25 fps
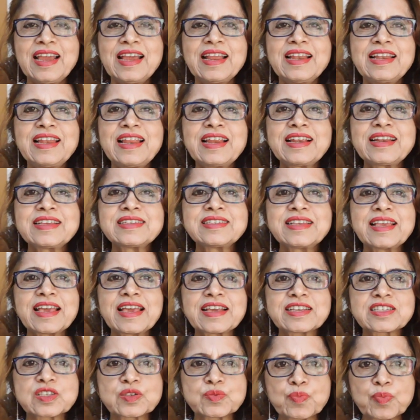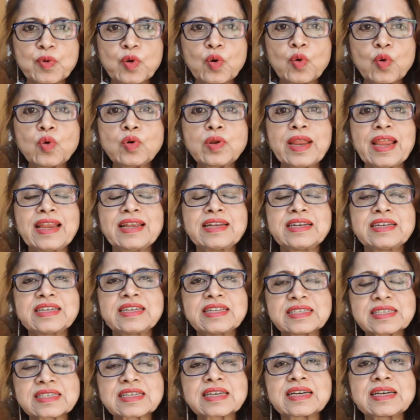Let us explore and
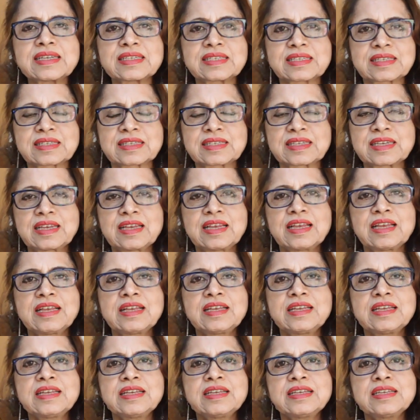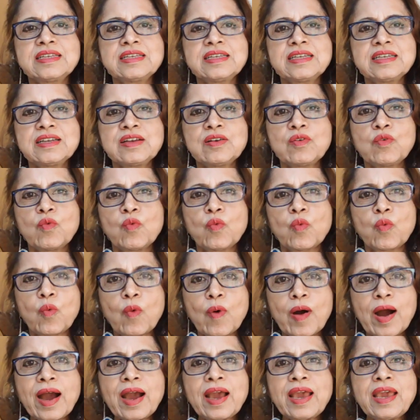discuss
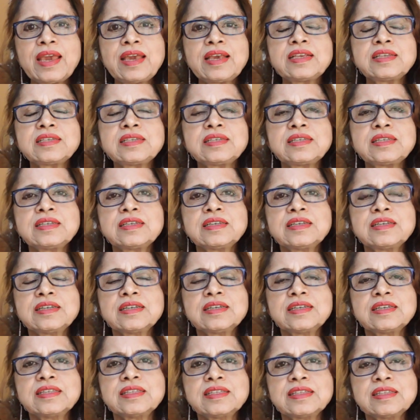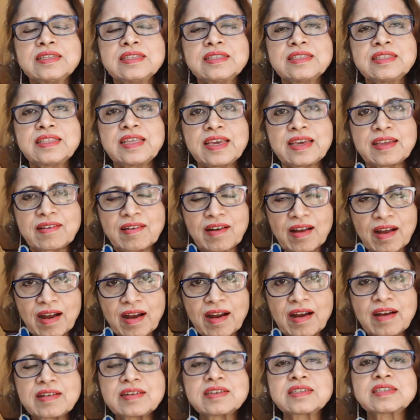why there
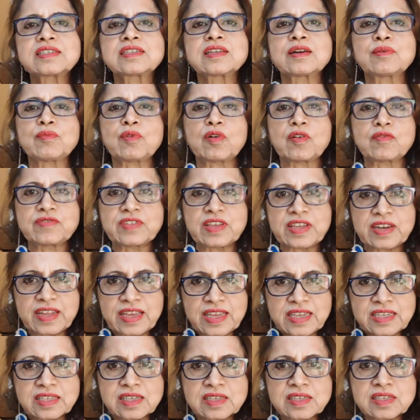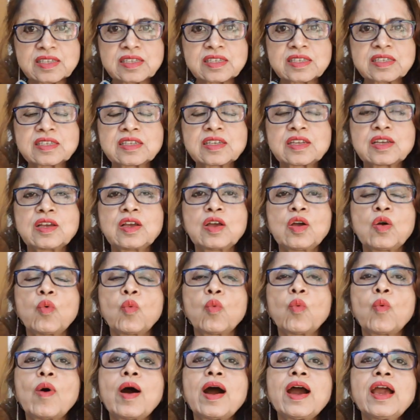are some of the reasons
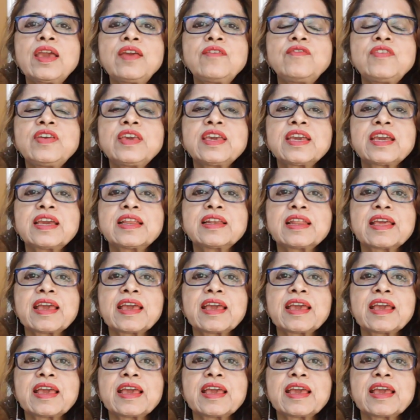why we can